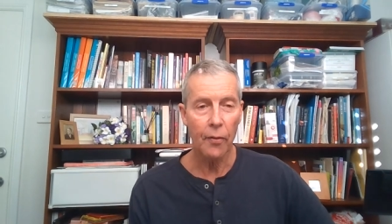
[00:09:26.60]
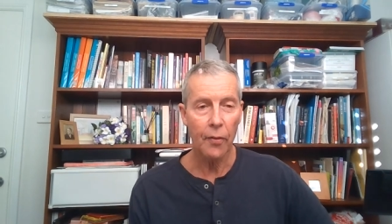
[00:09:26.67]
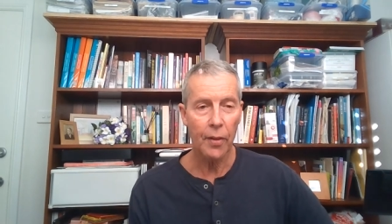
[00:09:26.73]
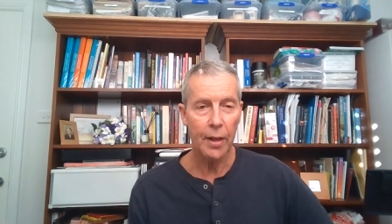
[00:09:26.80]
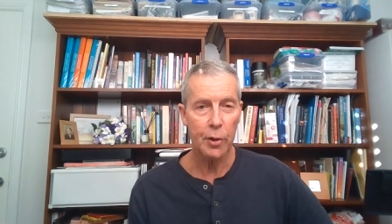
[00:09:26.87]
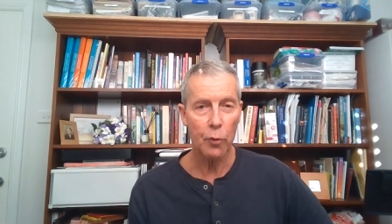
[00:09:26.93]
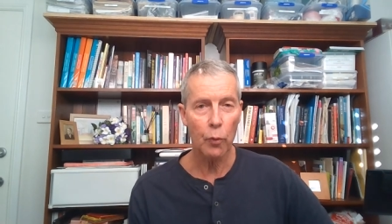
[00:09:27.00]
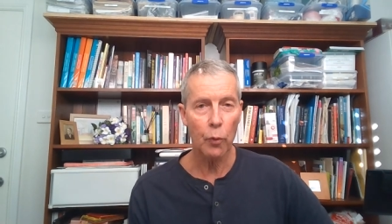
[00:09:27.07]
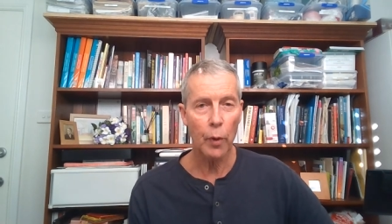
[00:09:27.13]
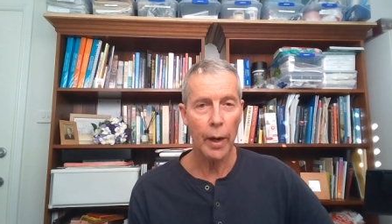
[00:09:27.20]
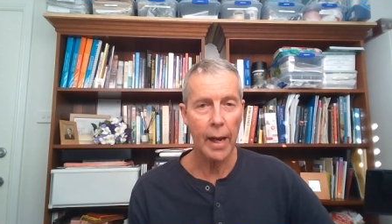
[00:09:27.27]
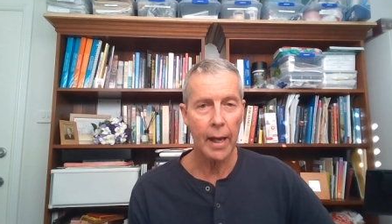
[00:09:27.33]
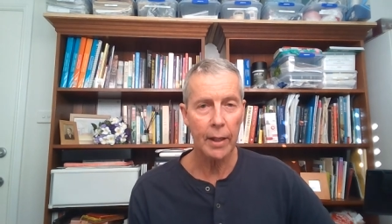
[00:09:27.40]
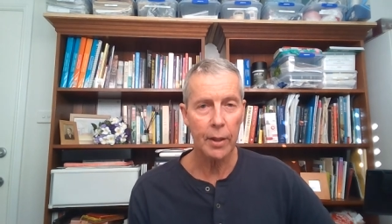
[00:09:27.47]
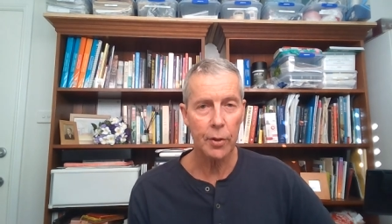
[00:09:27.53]
There's a
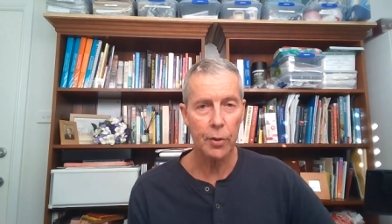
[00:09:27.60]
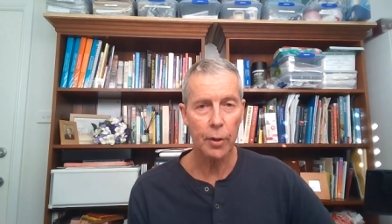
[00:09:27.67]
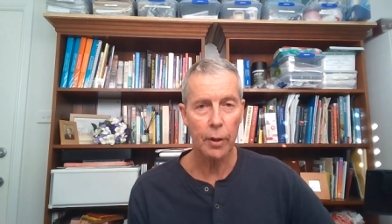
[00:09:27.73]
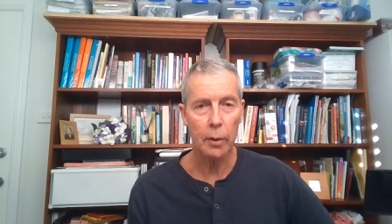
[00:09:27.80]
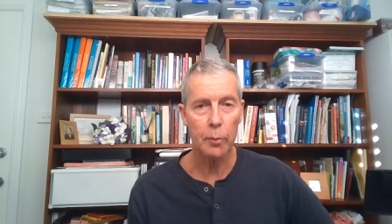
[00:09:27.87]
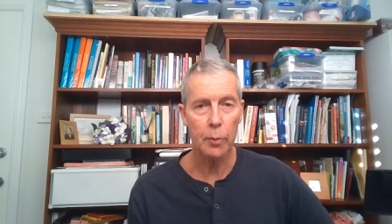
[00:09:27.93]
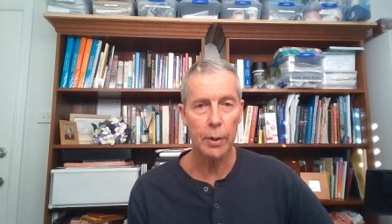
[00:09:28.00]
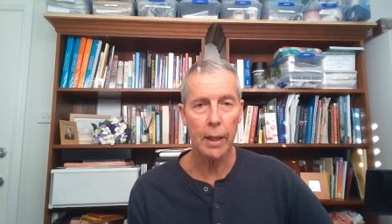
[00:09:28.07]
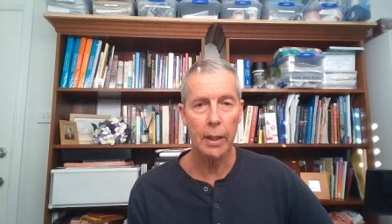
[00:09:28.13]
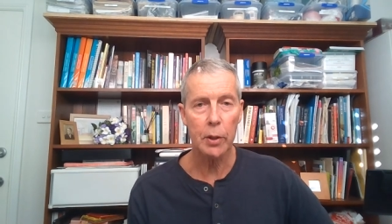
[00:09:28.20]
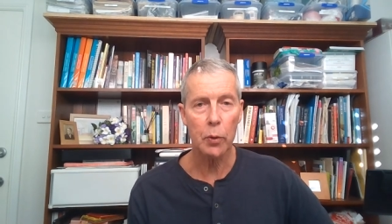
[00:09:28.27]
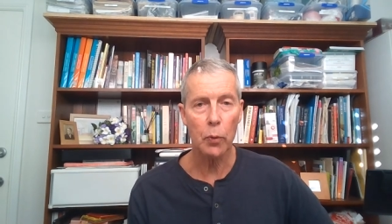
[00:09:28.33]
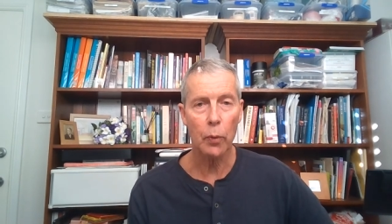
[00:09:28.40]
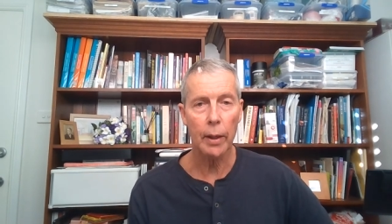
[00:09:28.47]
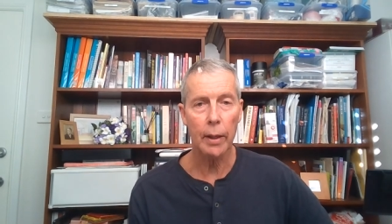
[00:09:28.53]
rare
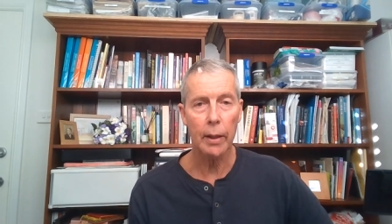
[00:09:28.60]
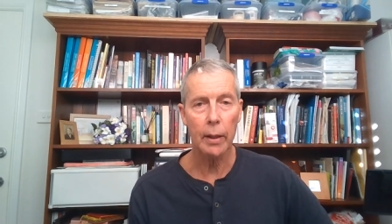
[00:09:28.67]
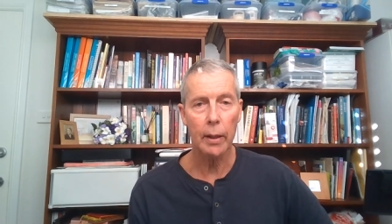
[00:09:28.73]
circumstance where